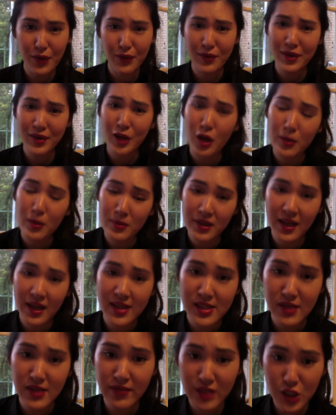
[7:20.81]
So I
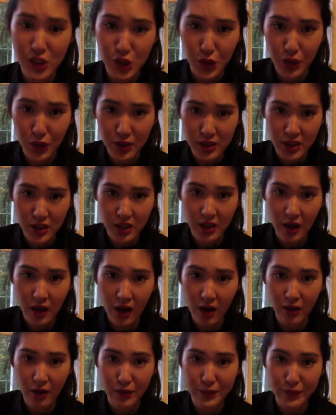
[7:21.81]
really hope you guys have
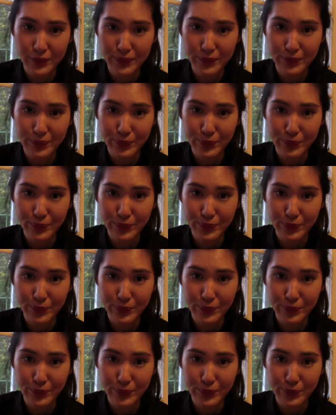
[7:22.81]
enjoyed it.